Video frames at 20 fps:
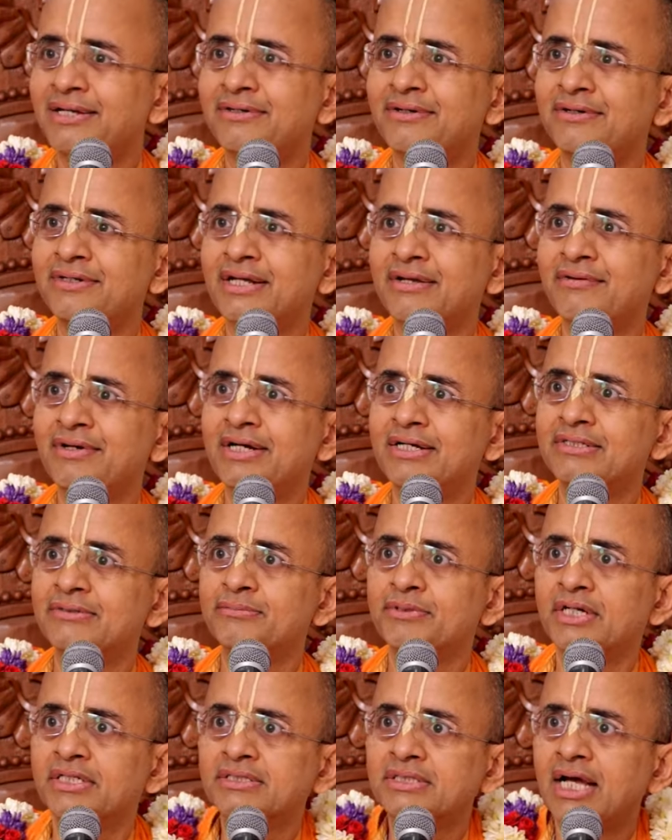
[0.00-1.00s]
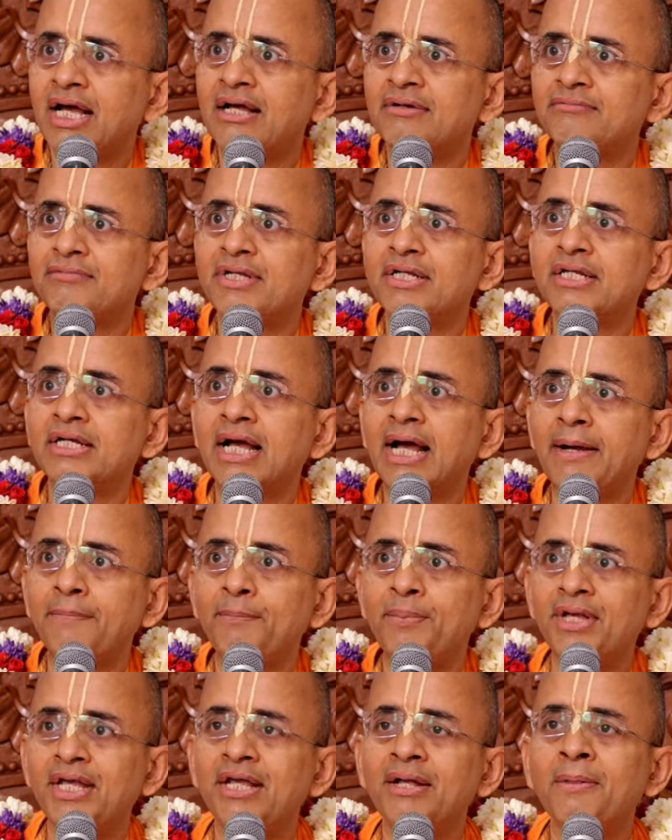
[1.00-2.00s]
I don't have any desire because I am very
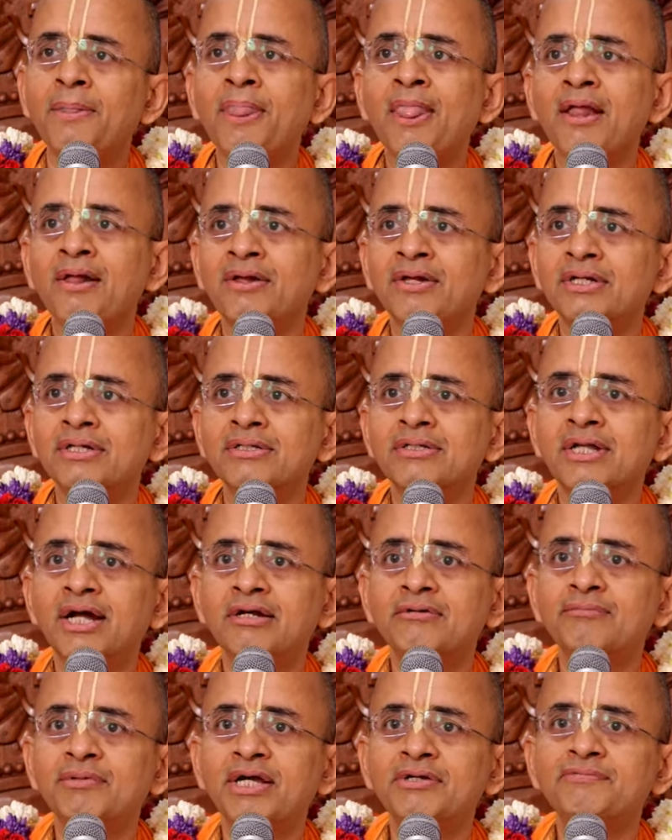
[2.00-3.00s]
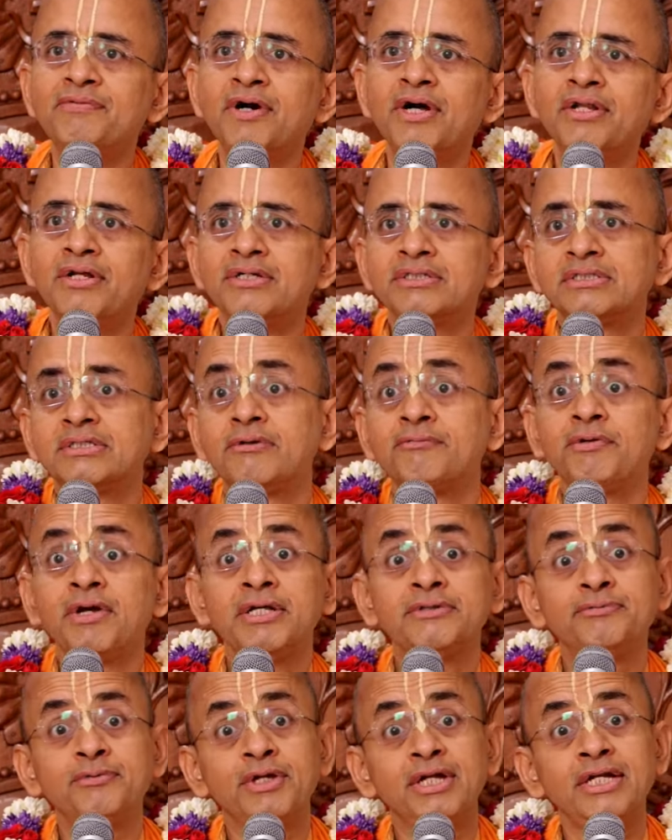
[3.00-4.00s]
happy that my followers are
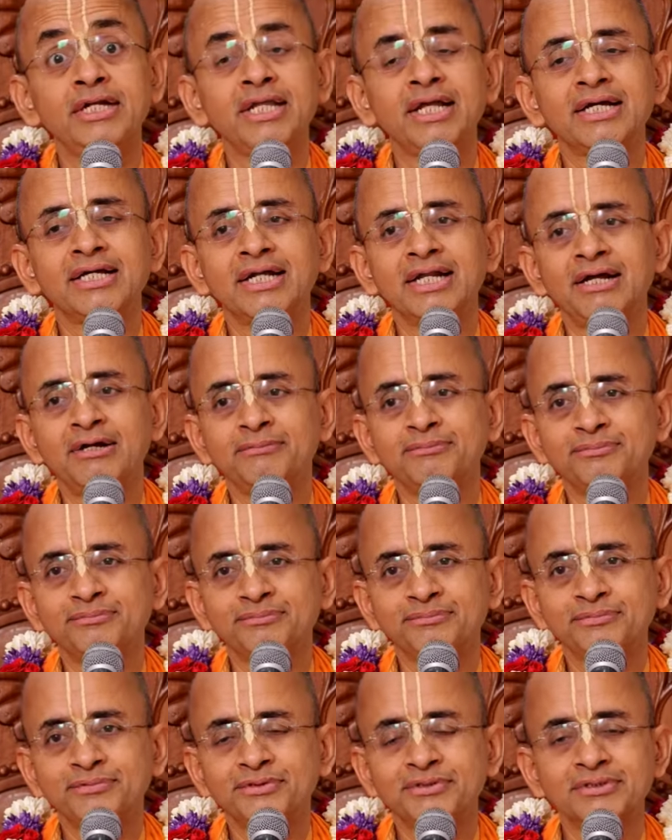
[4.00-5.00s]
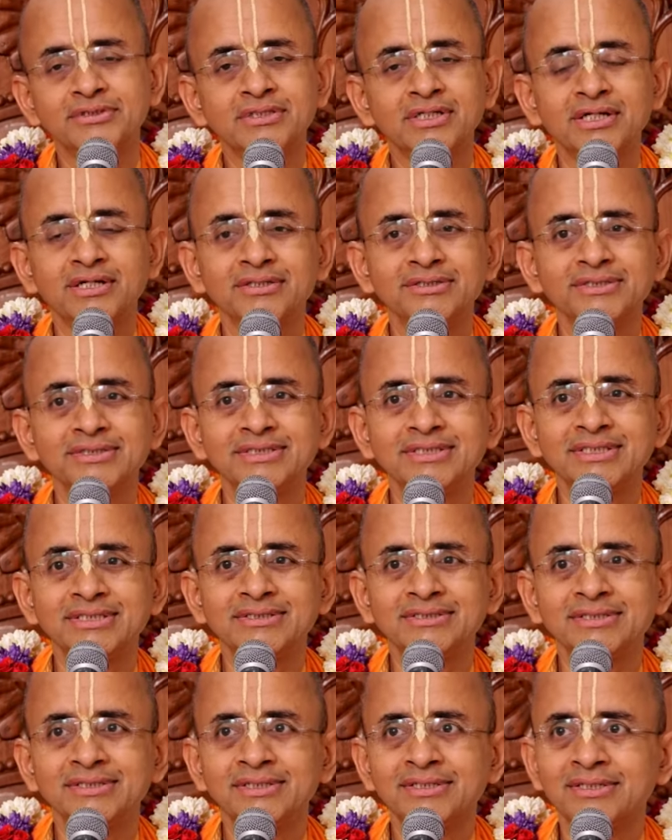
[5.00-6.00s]
faithfully taken up to Krishna
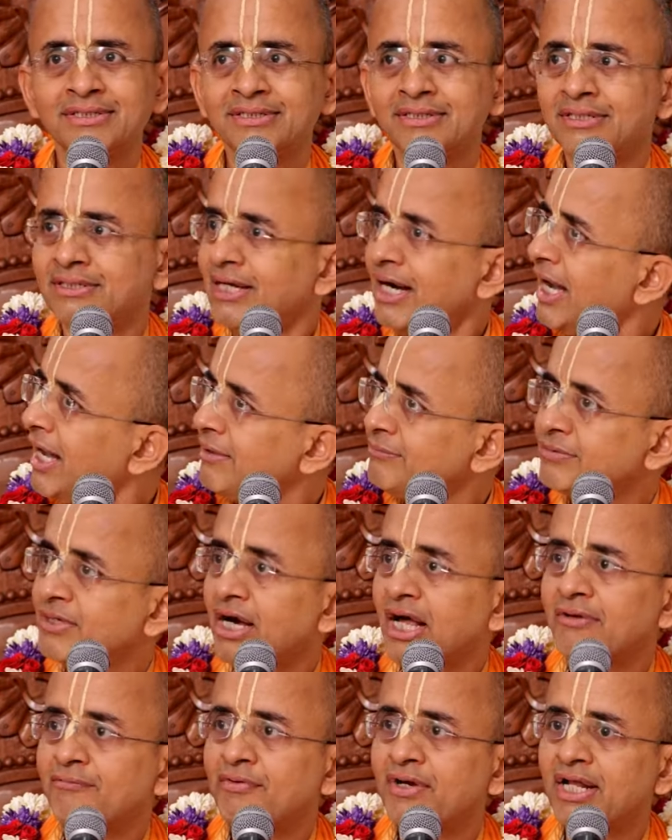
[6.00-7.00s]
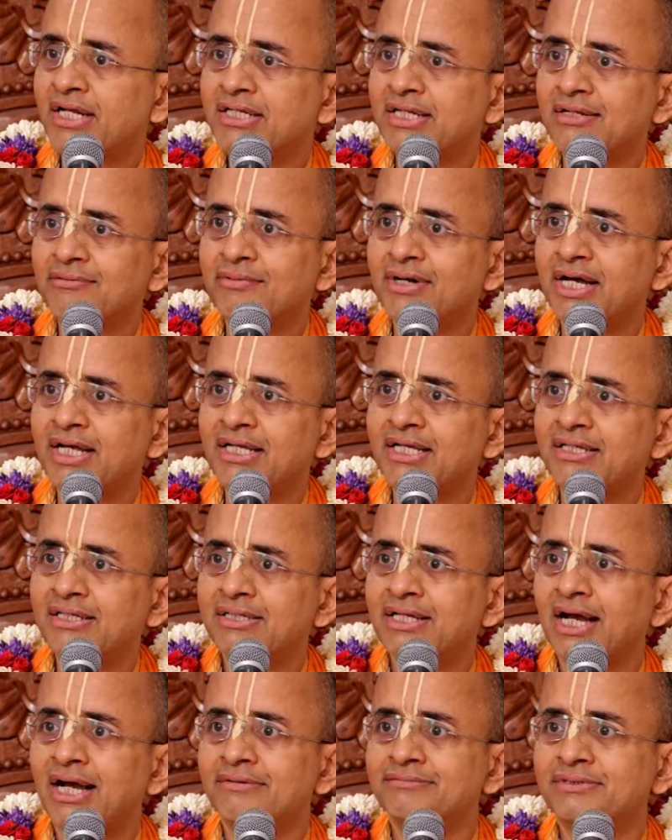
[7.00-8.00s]
consciousness. I am confident in
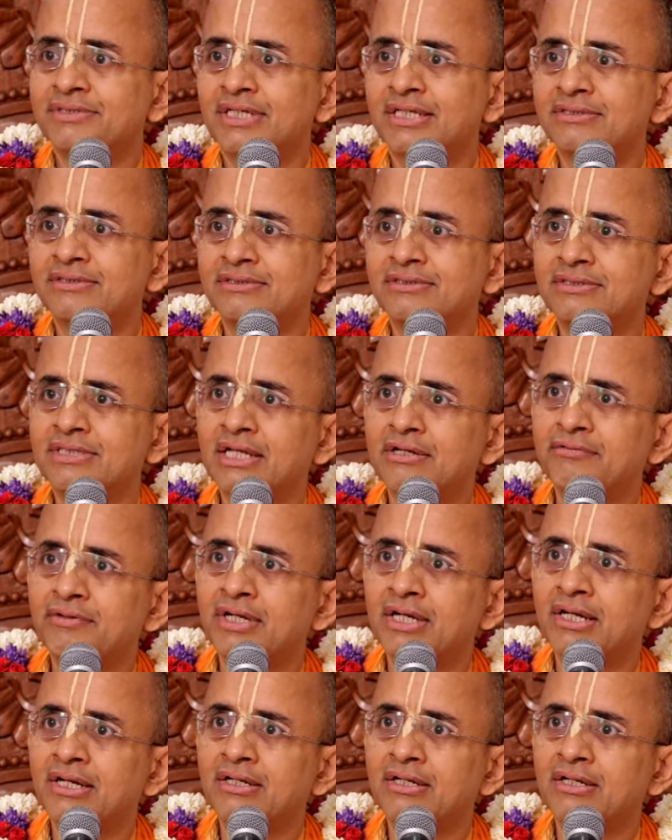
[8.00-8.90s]
my absence, they